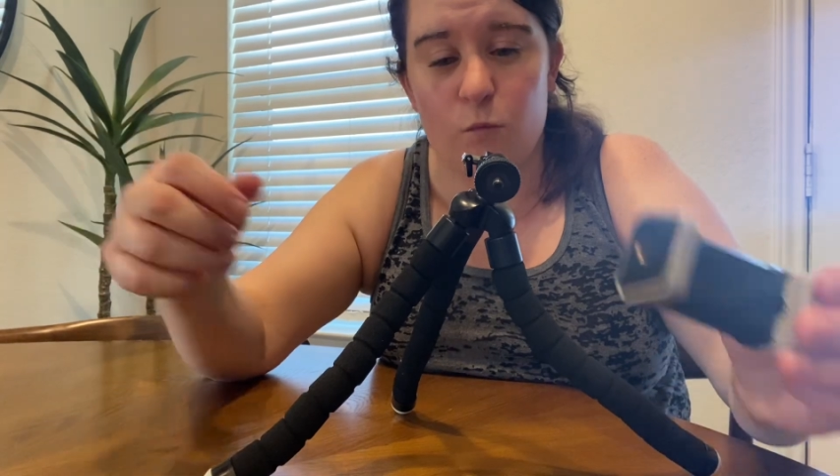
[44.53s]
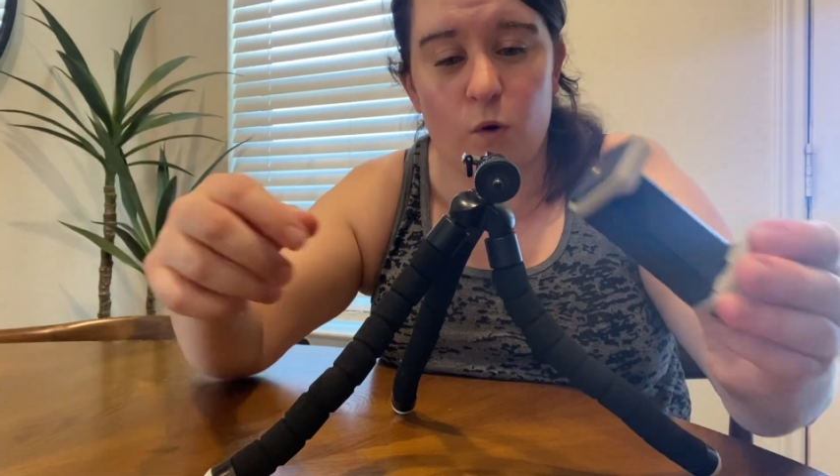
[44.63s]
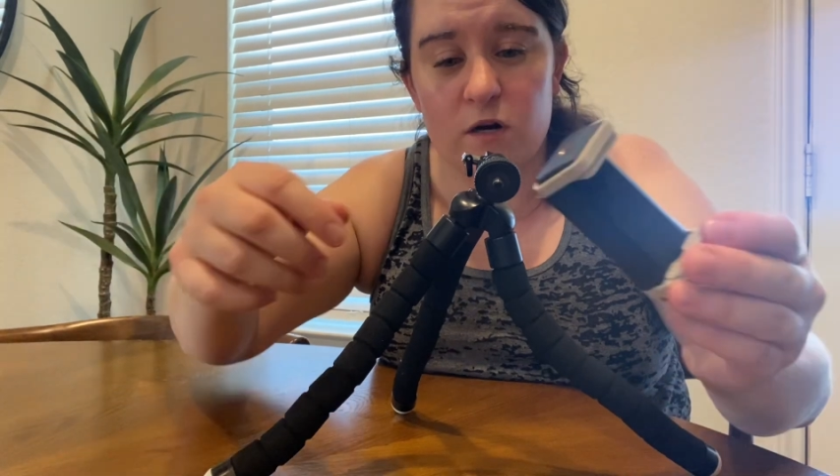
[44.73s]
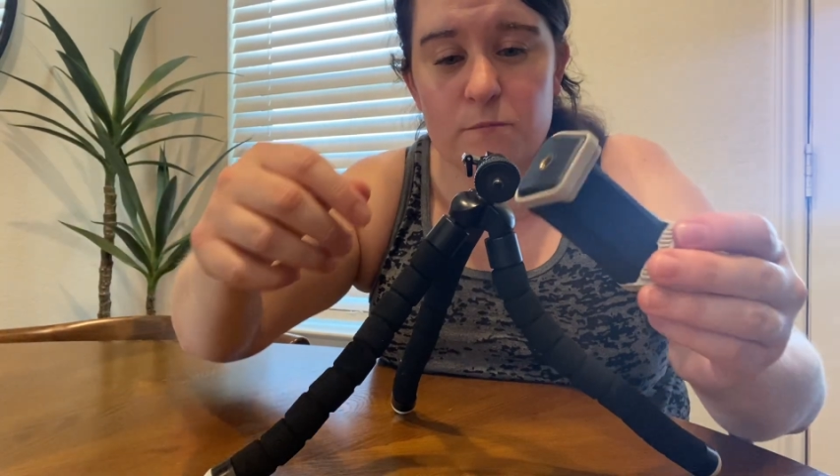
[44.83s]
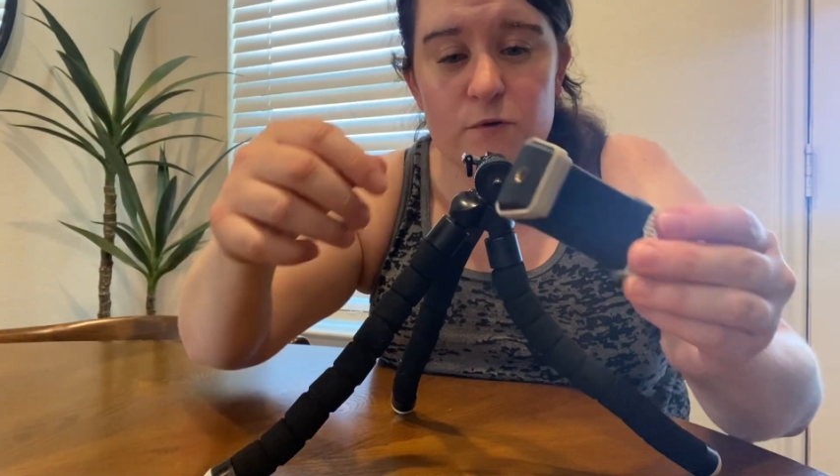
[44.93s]

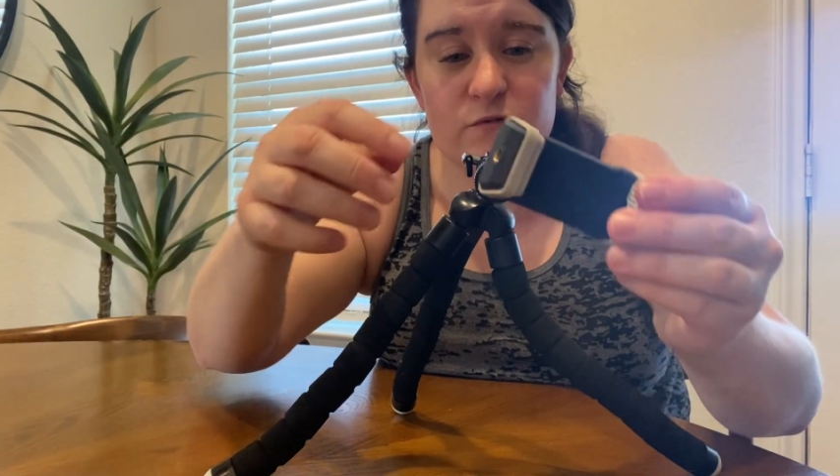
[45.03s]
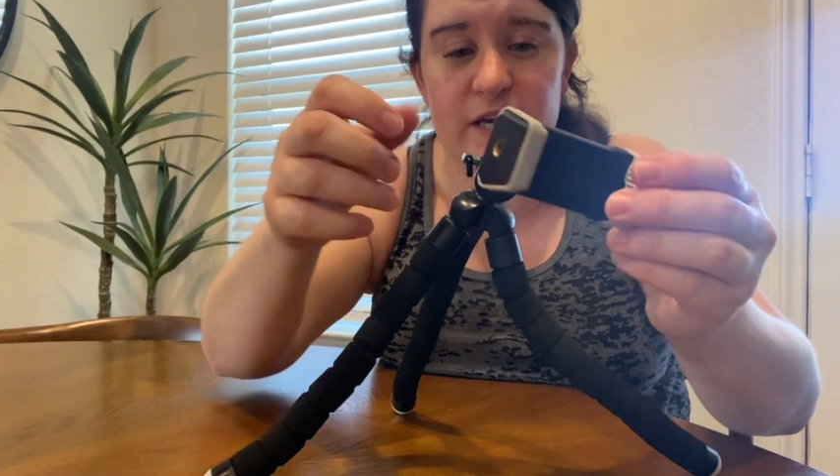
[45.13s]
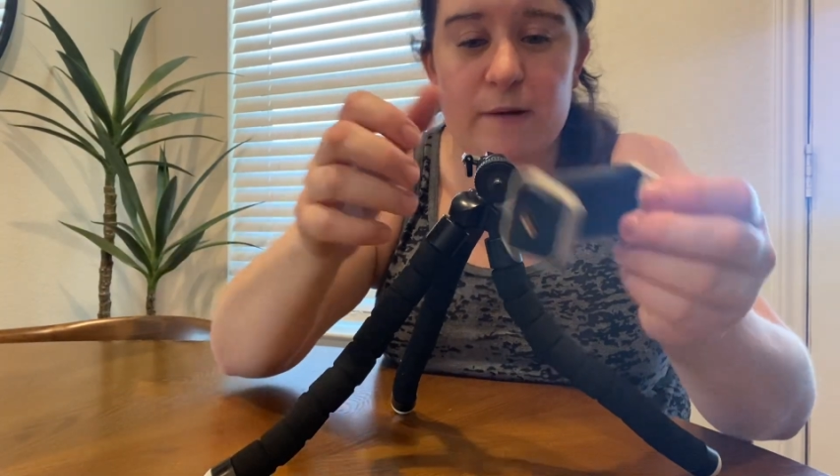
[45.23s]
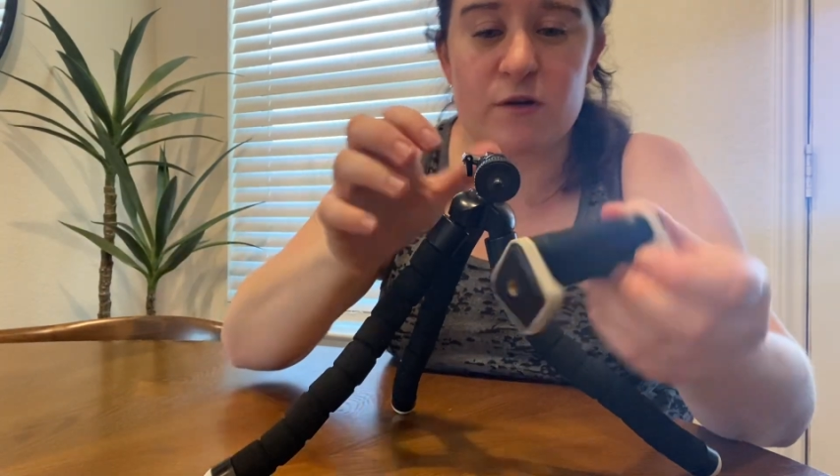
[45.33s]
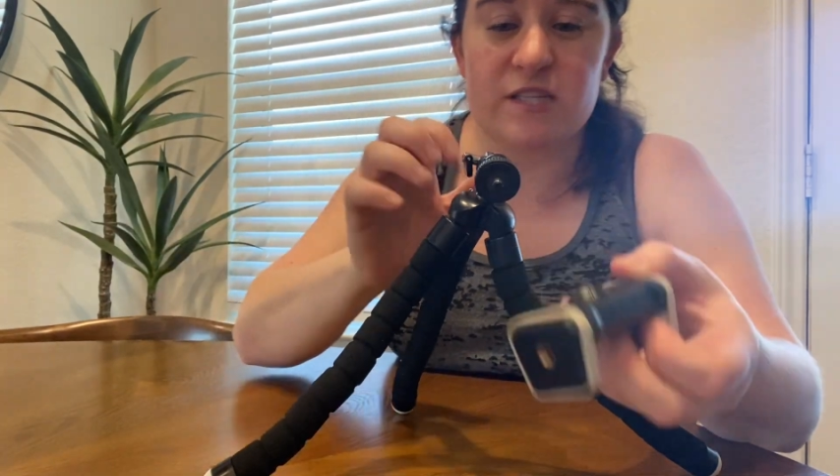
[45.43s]
waterproof
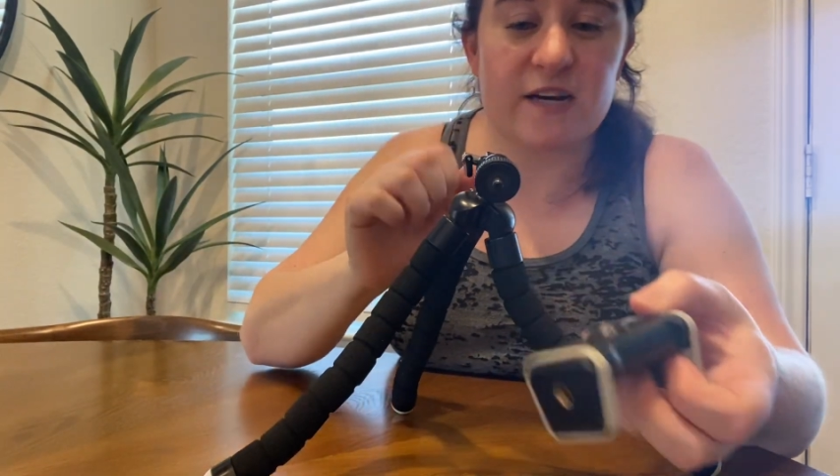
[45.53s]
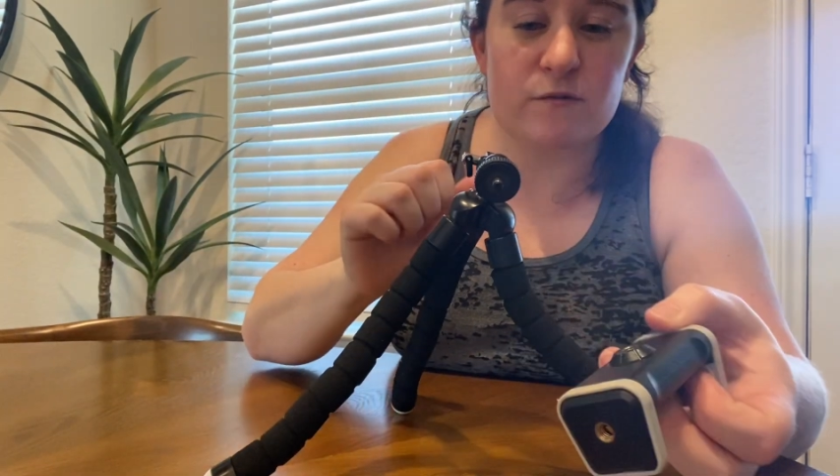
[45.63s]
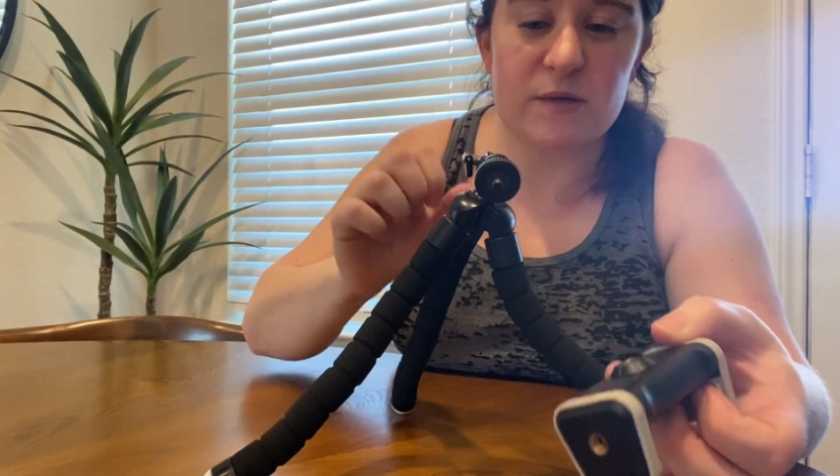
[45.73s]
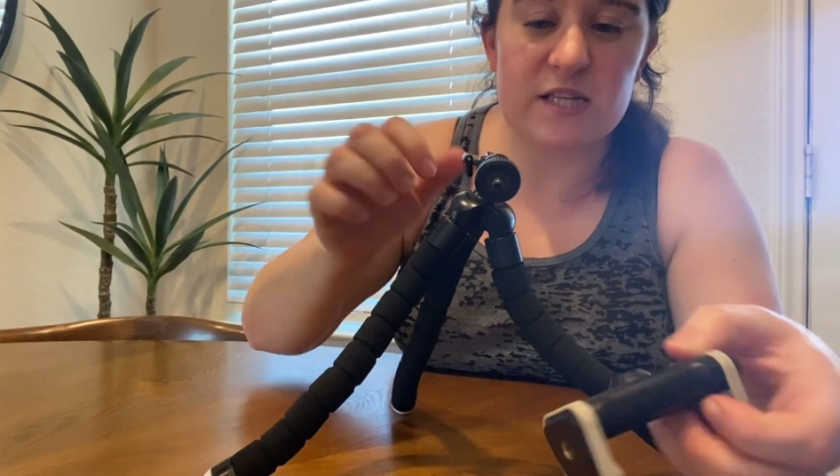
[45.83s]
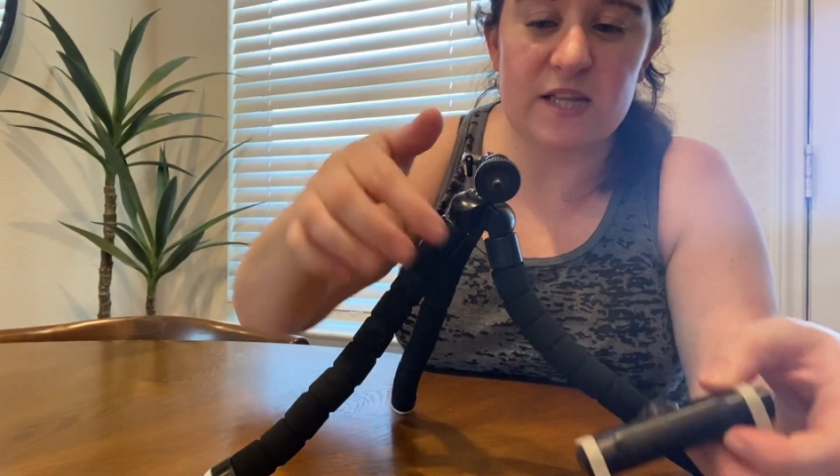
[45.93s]
camera that
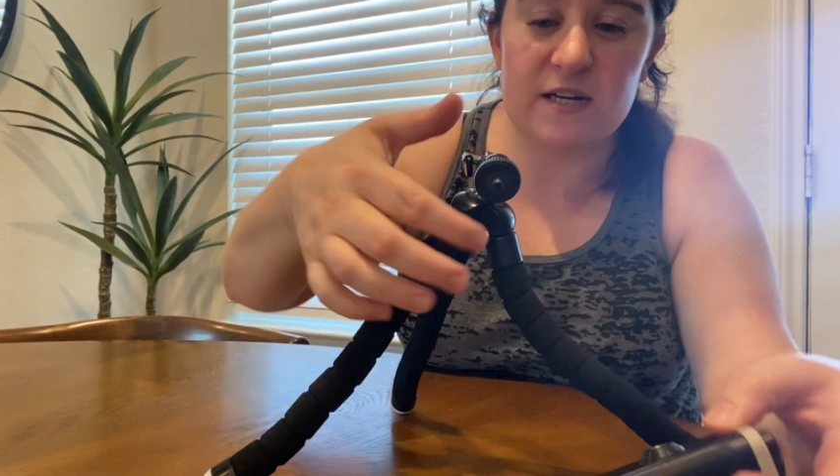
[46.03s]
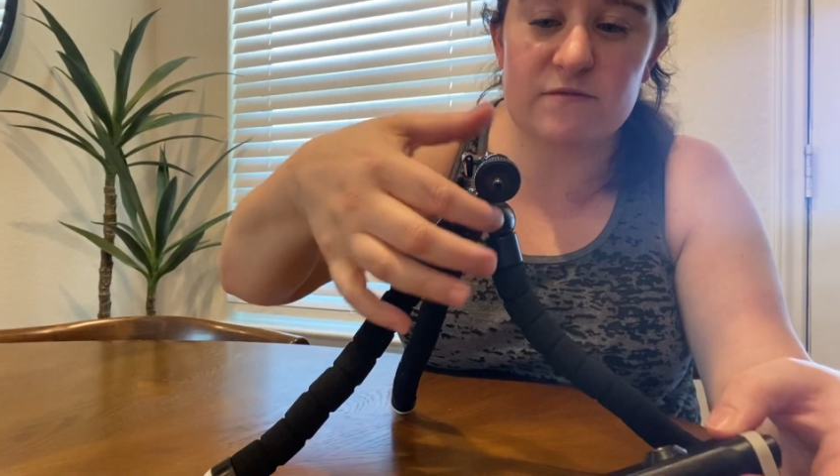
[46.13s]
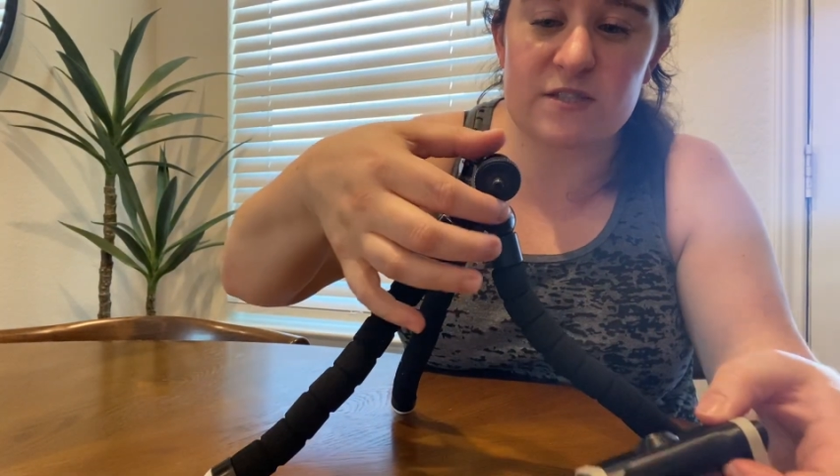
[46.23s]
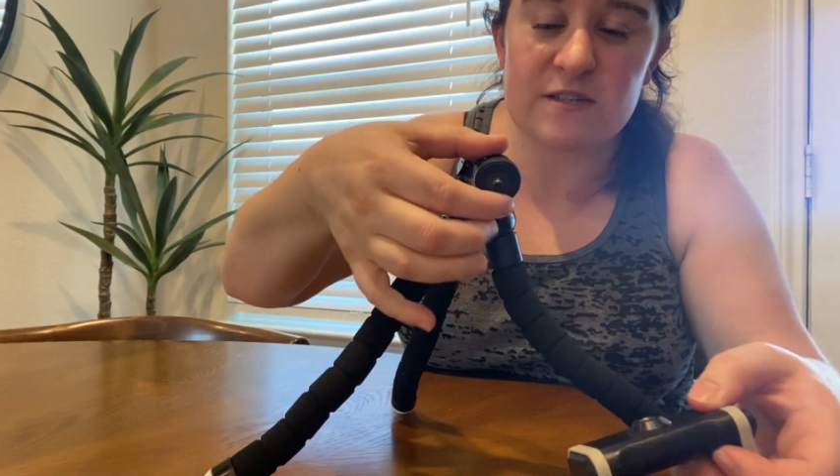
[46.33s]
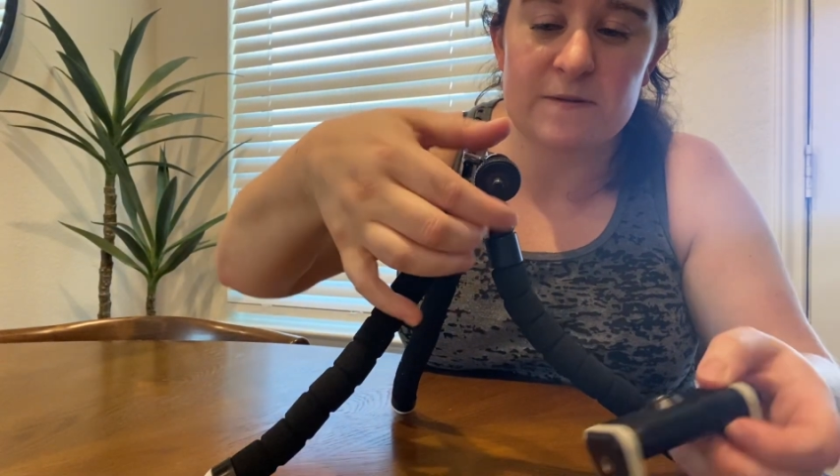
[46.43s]
everybody loves.